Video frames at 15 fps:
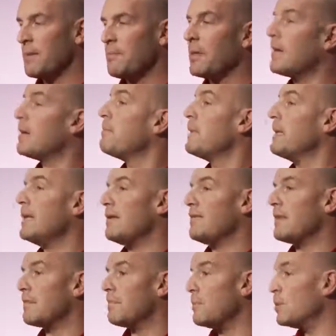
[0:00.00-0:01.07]
But I believe
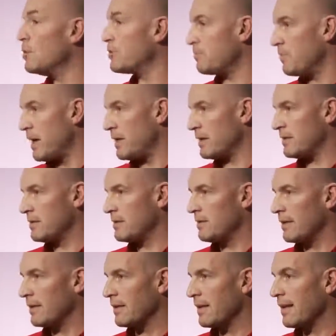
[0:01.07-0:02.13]
that most brands, like